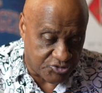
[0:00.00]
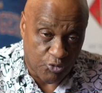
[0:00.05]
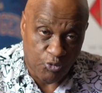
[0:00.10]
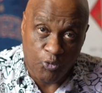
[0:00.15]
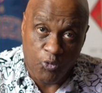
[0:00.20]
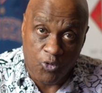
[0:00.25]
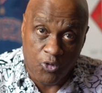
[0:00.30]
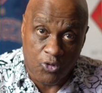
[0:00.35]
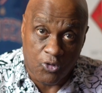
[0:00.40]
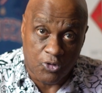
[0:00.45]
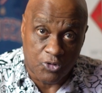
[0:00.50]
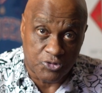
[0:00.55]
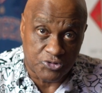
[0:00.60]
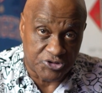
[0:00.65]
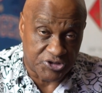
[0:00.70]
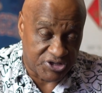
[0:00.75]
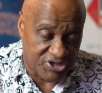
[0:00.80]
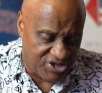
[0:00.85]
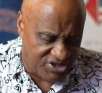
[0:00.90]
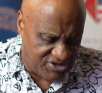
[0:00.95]
the world
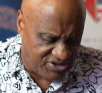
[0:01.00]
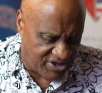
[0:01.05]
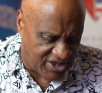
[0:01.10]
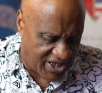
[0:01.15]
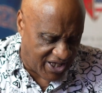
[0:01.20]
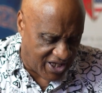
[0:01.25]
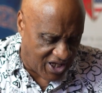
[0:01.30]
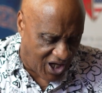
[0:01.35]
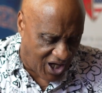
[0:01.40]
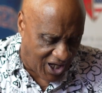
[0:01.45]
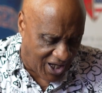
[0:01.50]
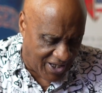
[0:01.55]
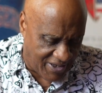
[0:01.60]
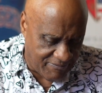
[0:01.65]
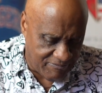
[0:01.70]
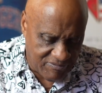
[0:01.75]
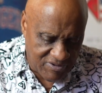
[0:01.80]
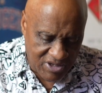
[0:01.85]
in AI.